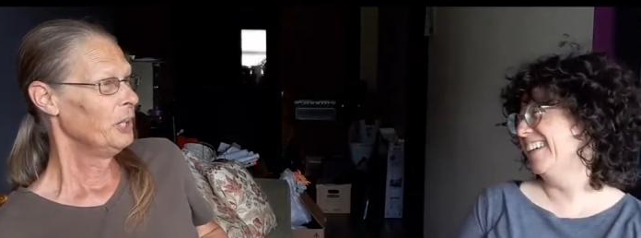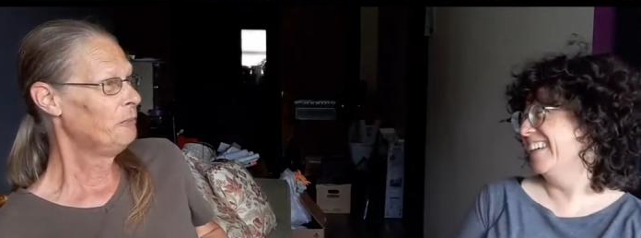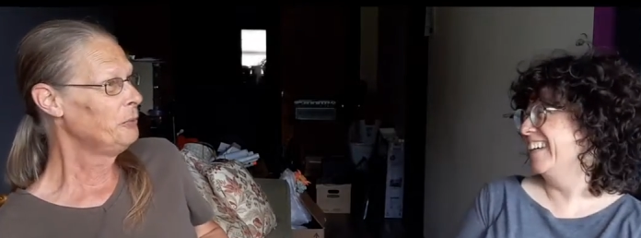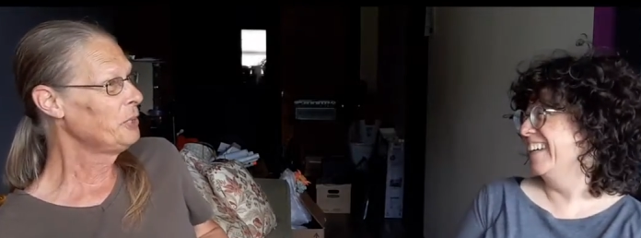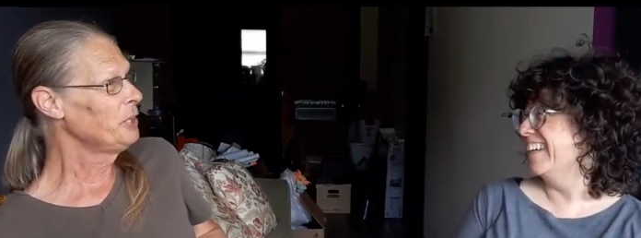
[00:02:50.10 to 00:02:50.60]

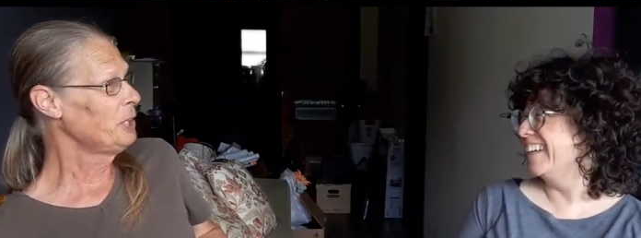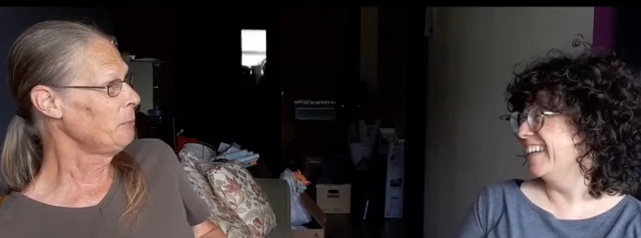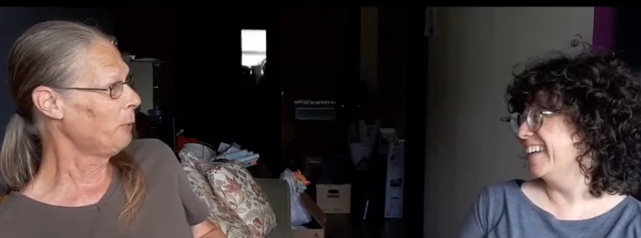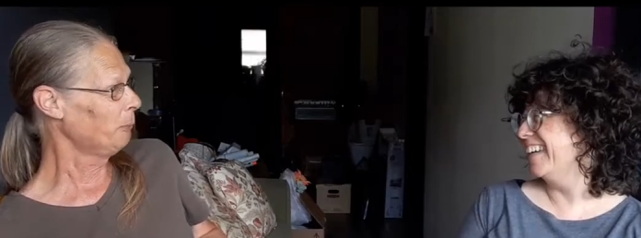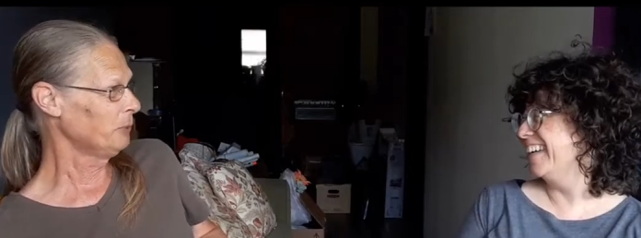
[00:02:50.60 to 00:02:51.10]
Speaker 1: if you can
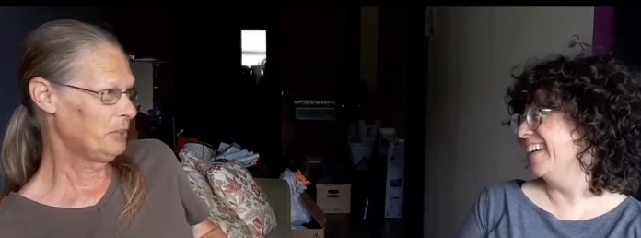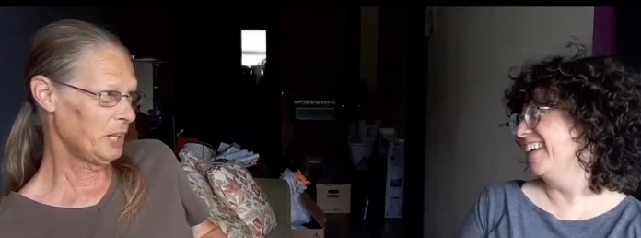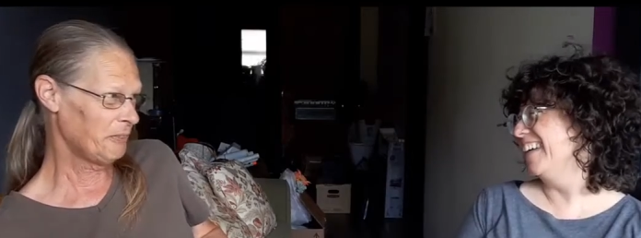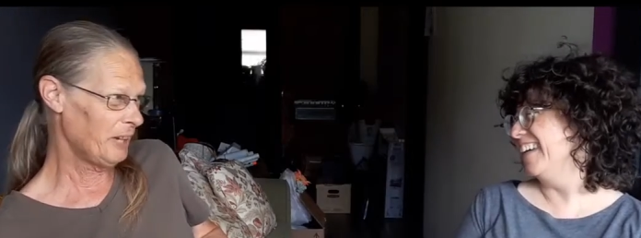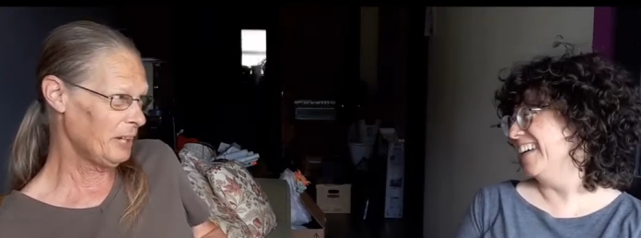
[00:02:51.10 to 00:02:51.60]
keep up with
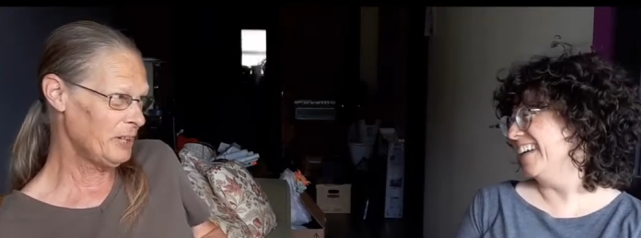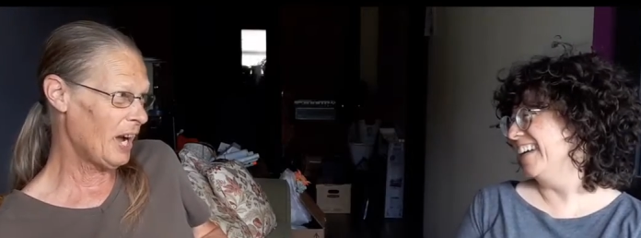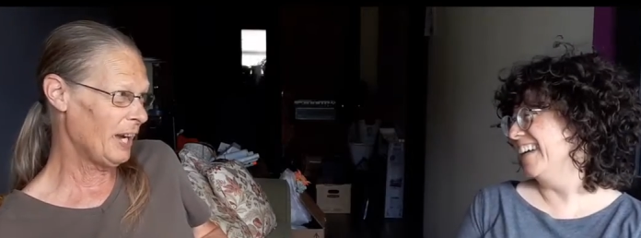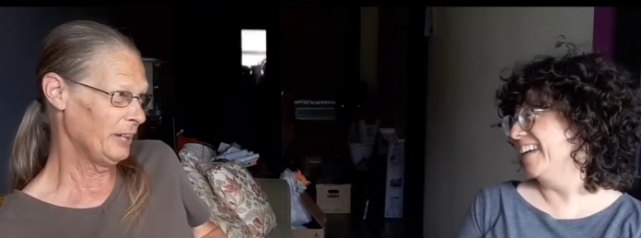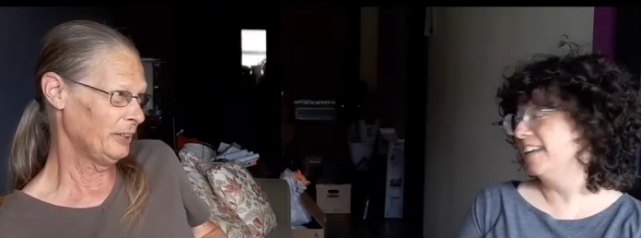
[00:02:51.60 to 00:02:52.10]
Dick Van
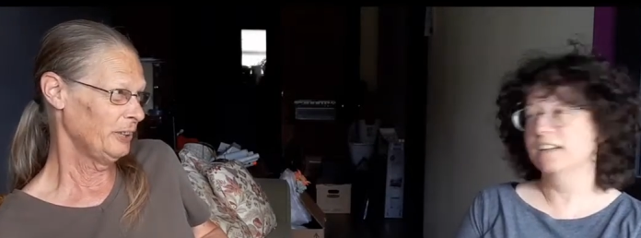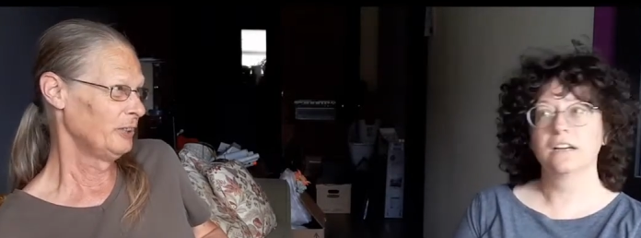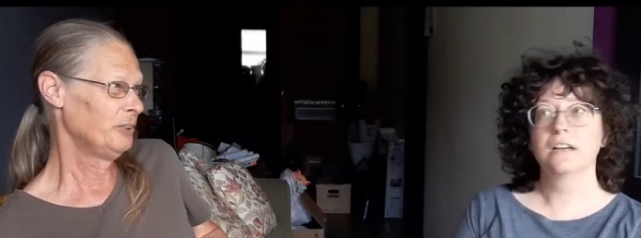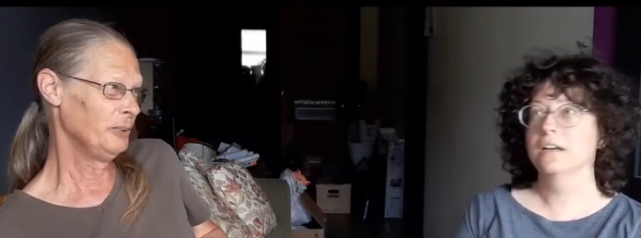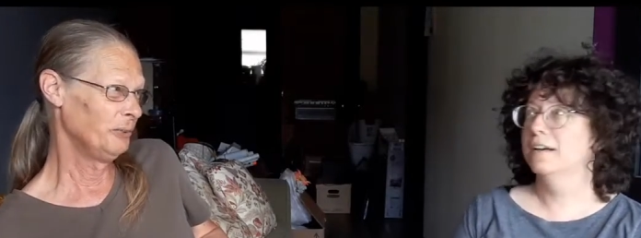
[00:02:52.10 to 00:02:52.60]
Dyke
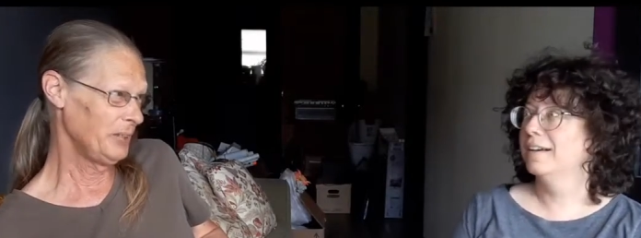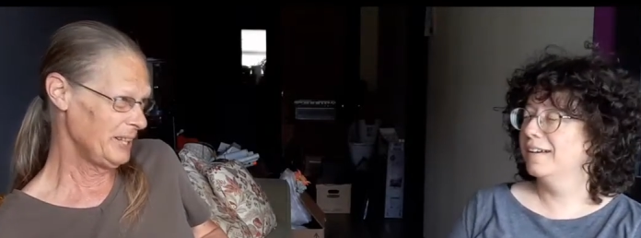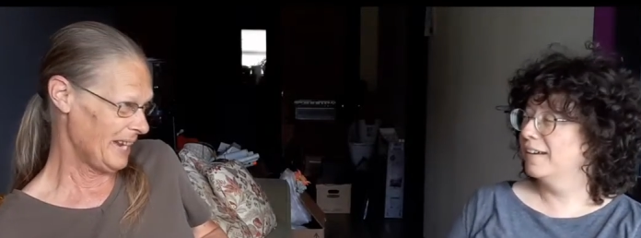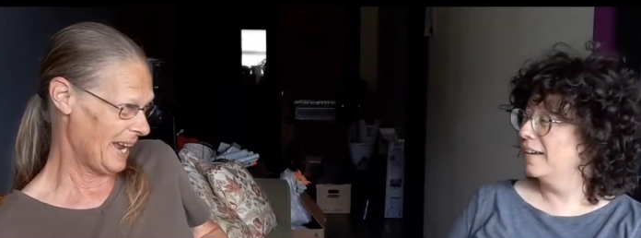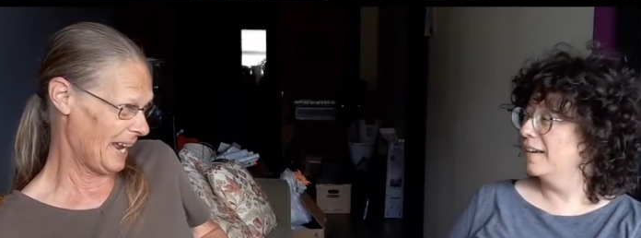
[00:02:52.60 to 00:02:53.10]

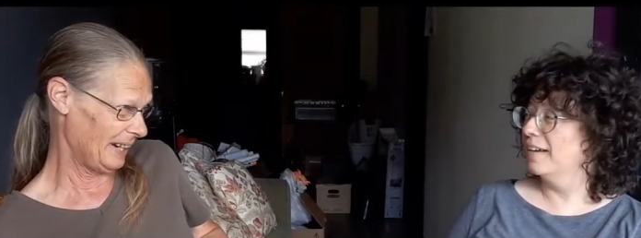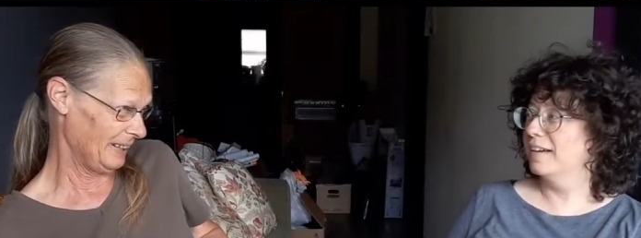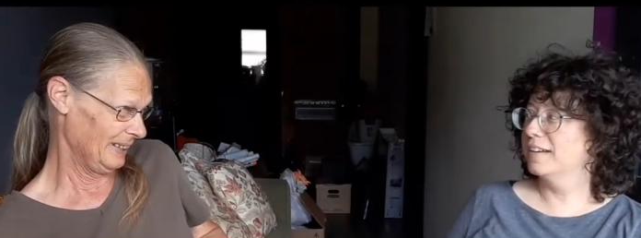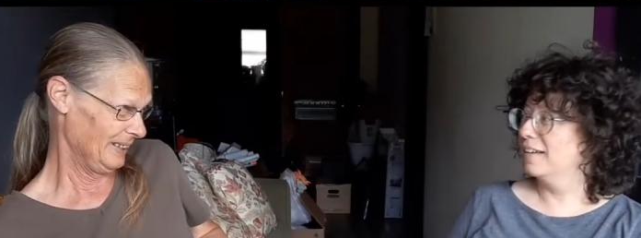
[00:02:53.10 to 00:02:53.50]
doing that,